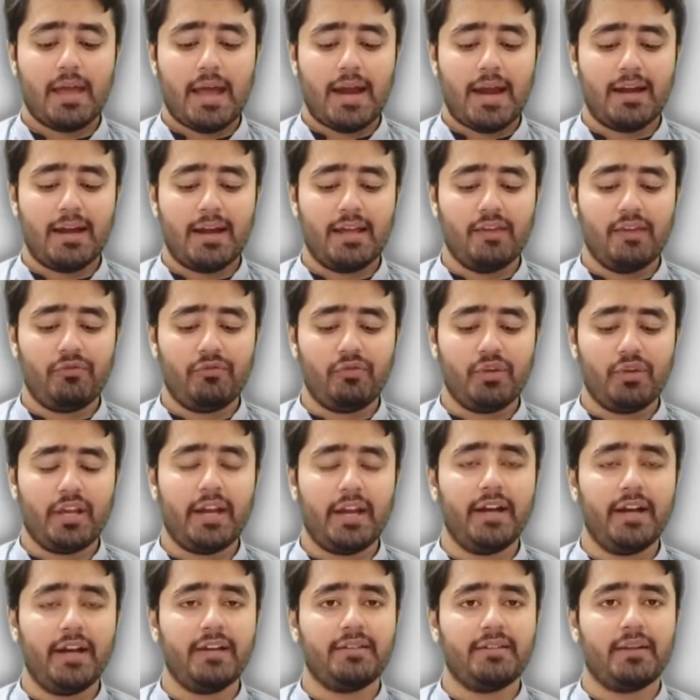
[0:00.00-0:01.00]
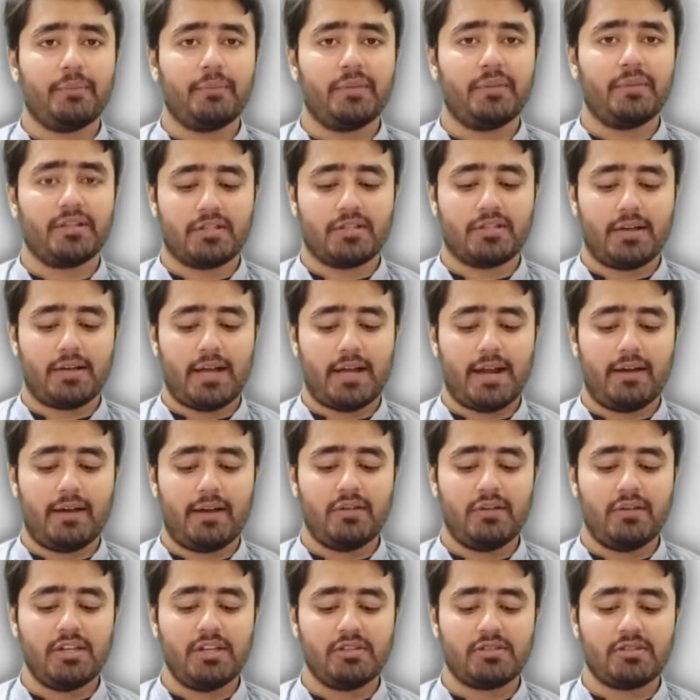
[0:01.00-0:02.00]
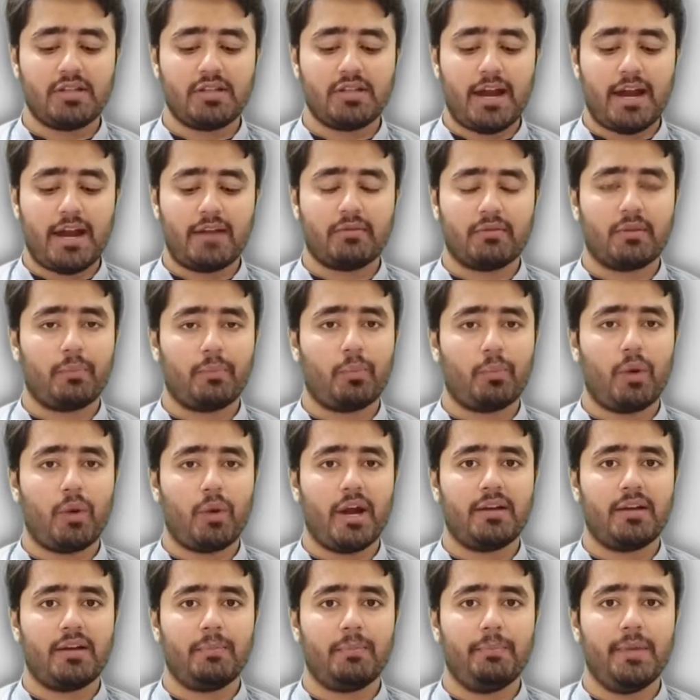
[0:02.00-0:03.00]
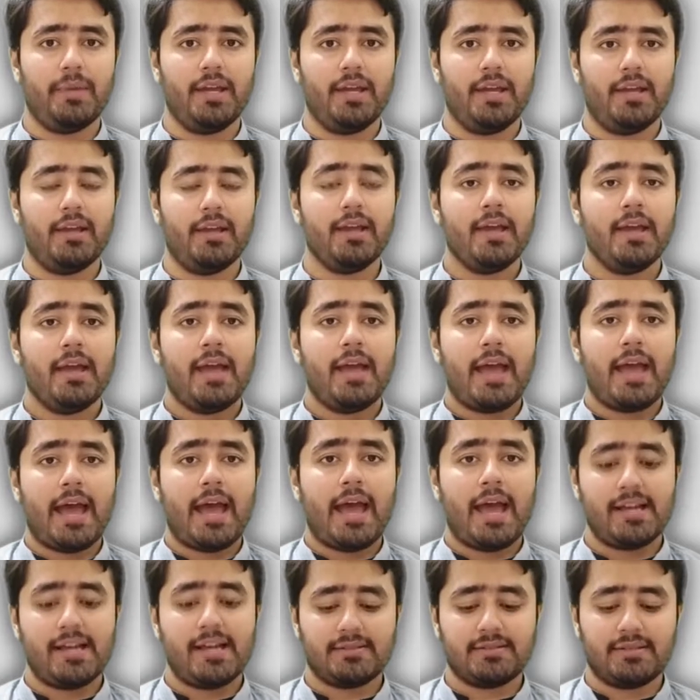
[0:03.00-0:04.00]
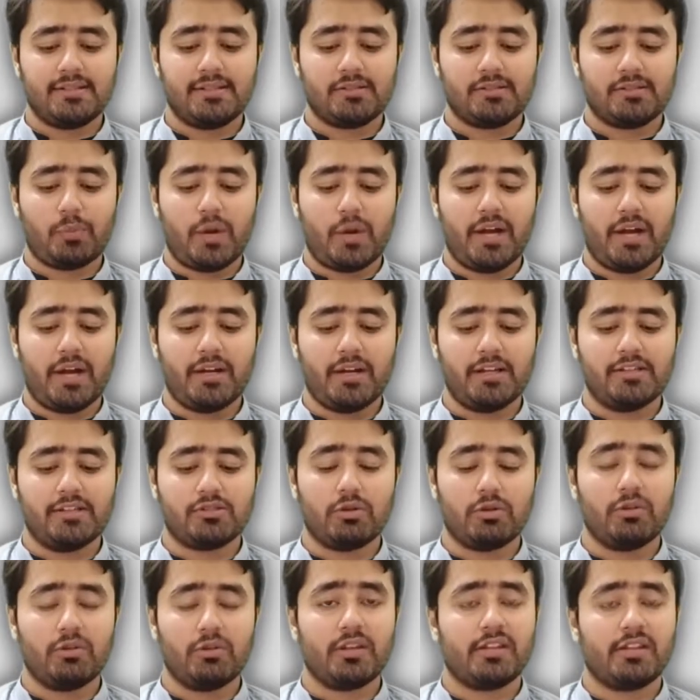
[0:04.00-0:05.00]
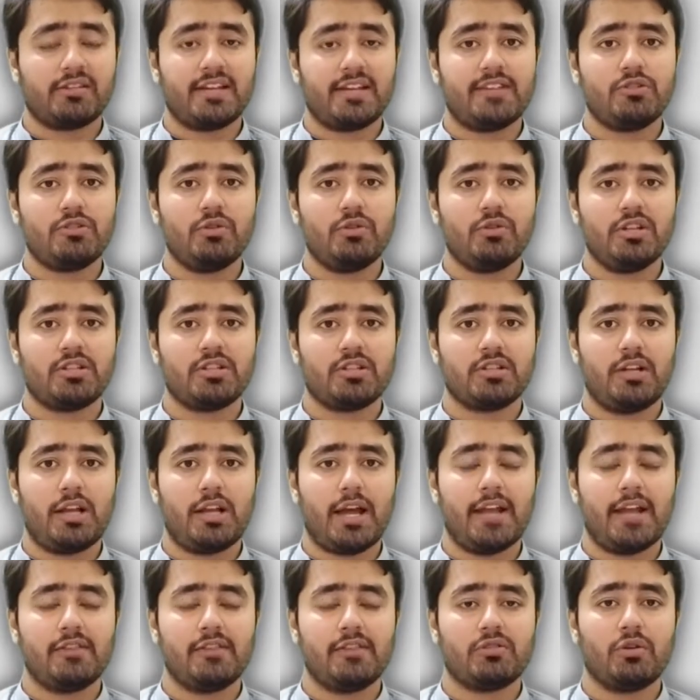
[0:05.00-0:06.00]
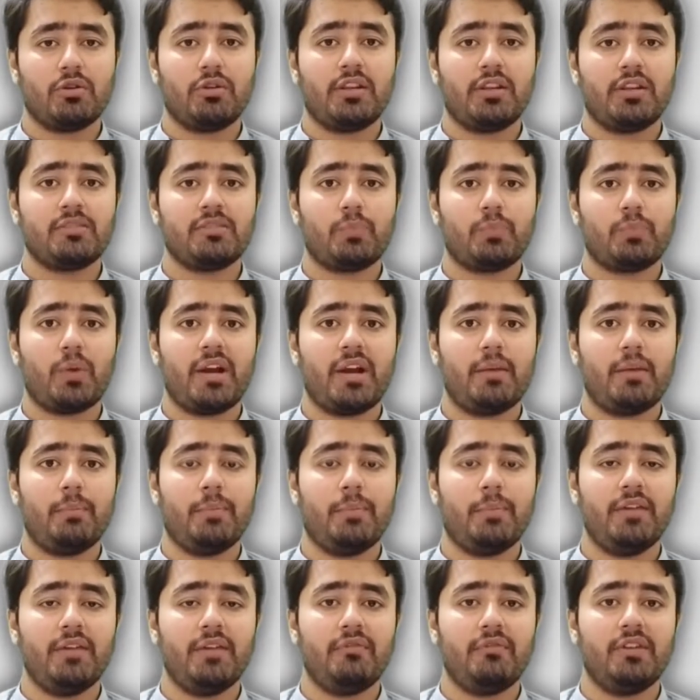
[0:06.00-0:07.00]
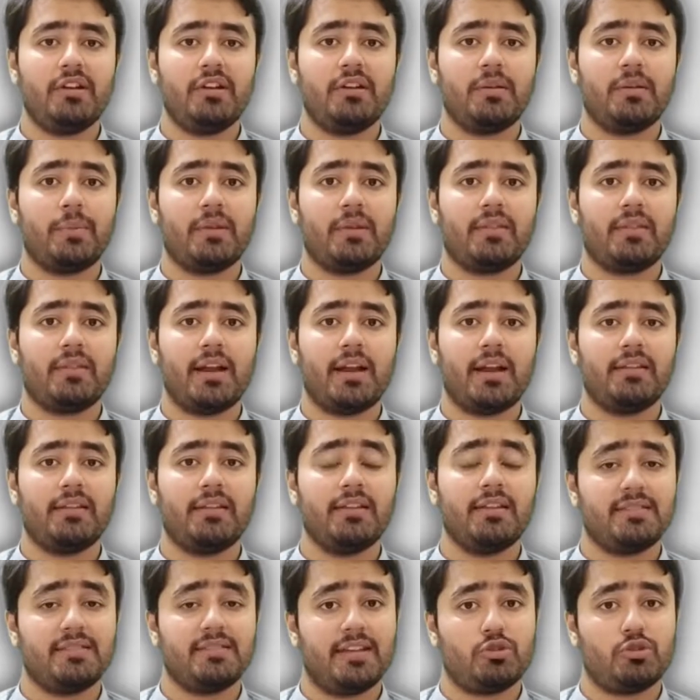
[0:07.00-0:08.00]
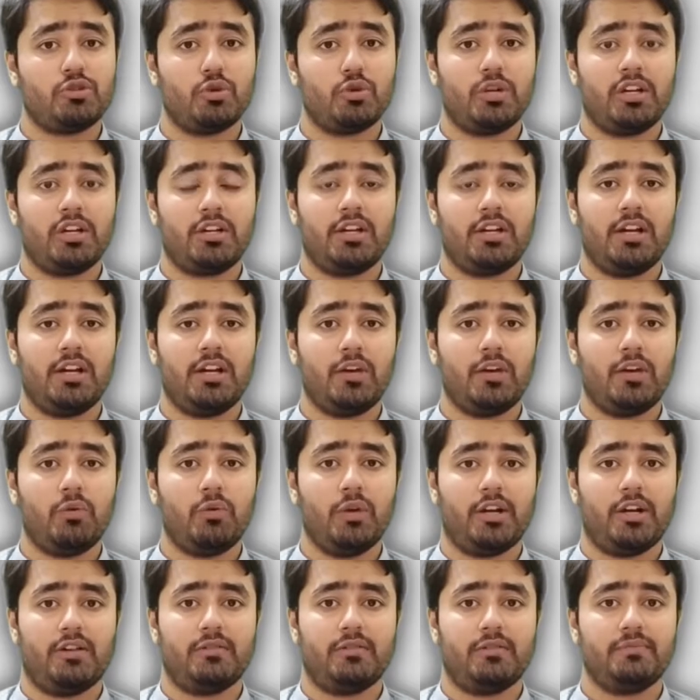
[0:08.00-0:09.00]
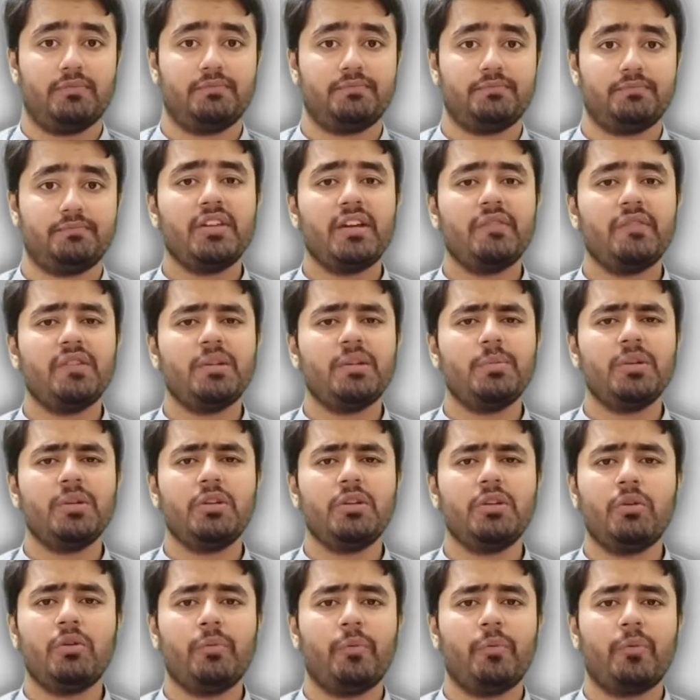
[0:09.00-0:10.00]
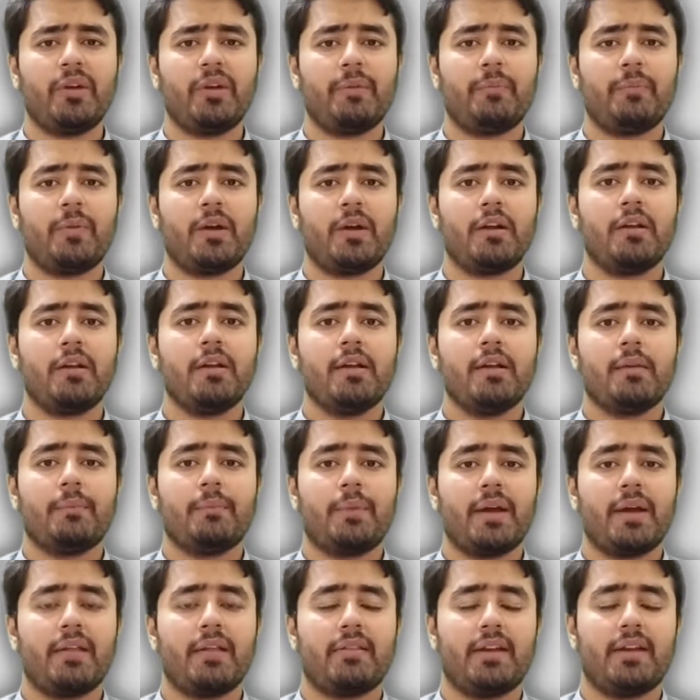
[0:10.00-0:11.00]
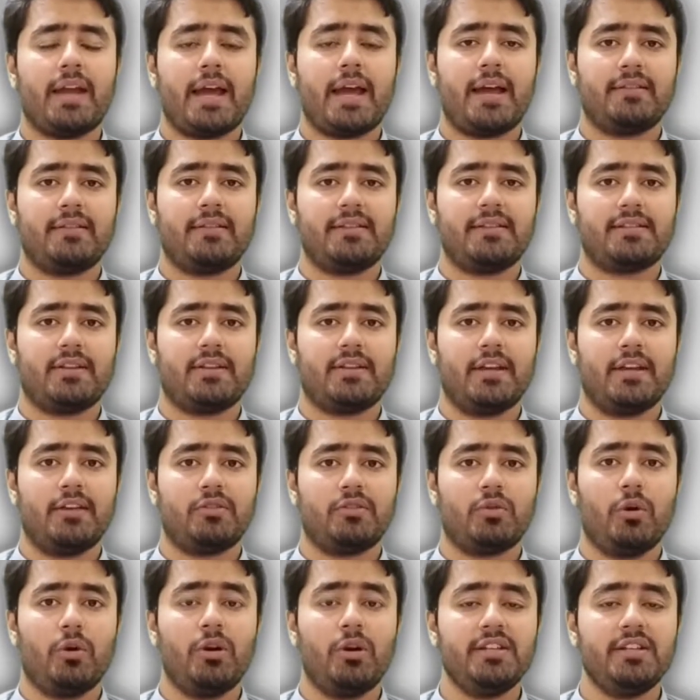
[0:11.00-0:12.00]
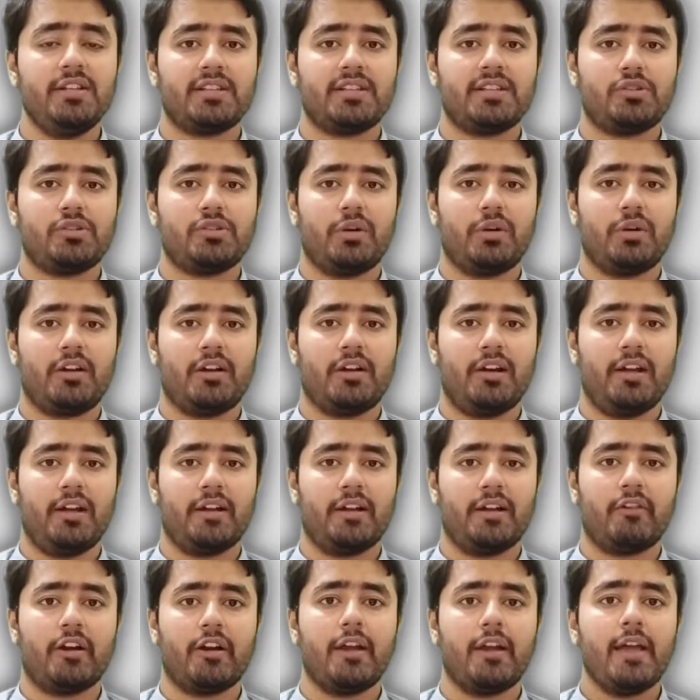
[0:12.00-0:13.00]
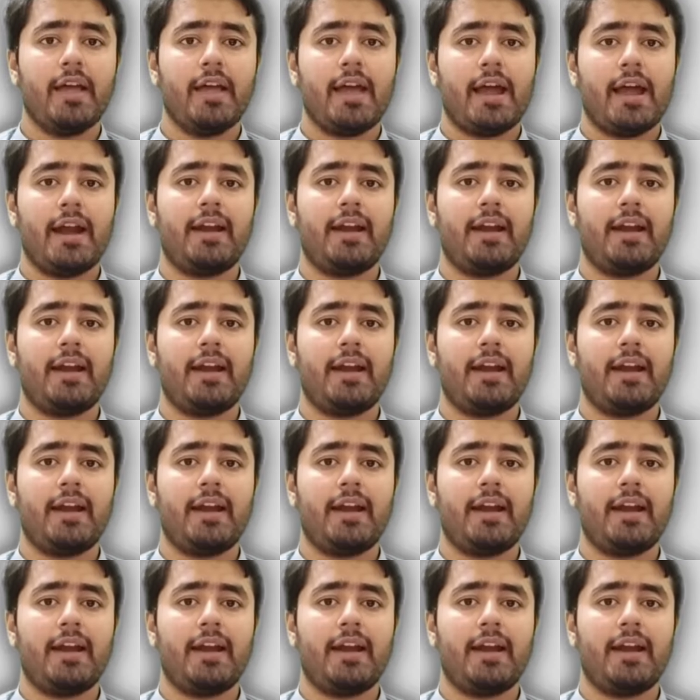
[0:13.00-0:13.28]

And if we heat the mixture and reach at the point B, as this point is on the saturation line, so this point B will represent the saturated liquid. So there will be no vapor present at this stage, only saturated liquid.